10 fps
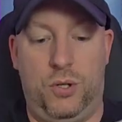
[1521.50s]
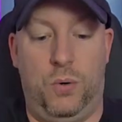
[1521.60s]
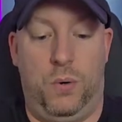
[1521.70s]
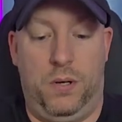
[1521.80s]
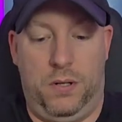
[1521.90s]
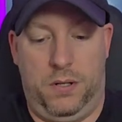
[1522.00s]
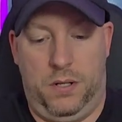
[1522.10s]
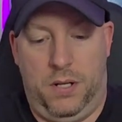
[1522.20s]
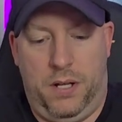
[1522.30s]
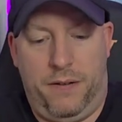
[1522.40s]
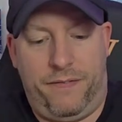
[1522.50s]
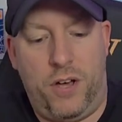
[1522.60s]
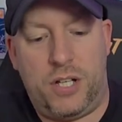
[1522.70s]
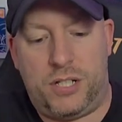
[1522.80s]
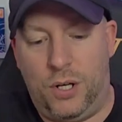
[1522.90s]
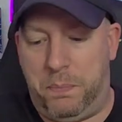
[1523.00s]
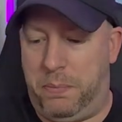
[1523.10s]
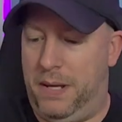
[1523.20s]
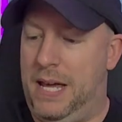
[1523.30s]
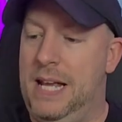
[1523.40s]
So first
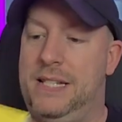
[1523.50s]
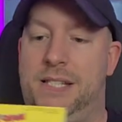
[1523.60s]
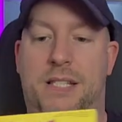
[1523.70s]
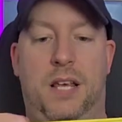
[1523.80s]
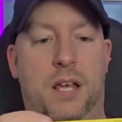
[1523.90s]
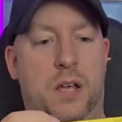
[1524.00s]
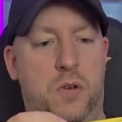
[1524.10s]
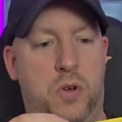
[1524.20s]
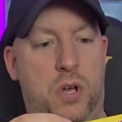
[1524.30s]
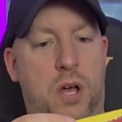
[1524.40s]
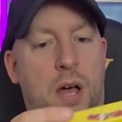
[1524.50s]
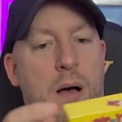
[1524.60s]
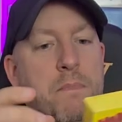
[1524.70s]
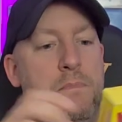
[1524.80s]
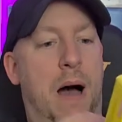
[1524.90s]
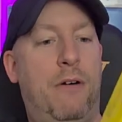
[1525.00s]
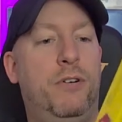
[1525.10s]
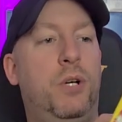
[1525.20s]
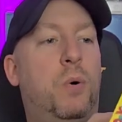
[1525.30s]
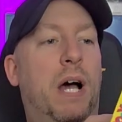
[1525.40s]
up, it's
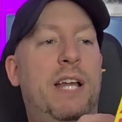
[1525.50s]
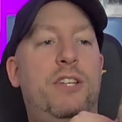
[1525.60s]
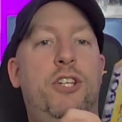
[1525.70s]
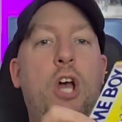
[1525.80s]
Mario and